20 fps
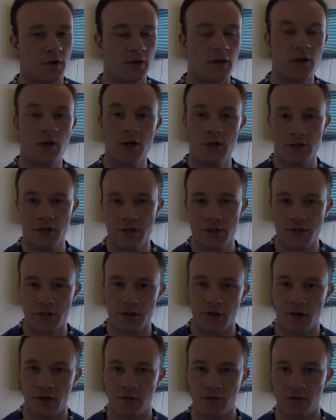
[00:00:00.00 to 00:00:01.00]
congratulations
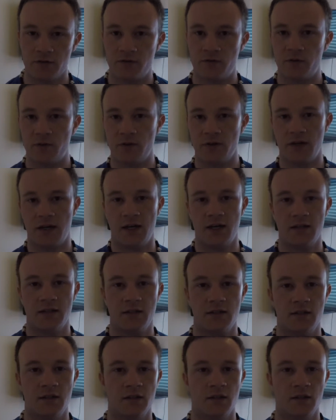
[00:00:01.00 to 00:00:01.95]
Carnival for that.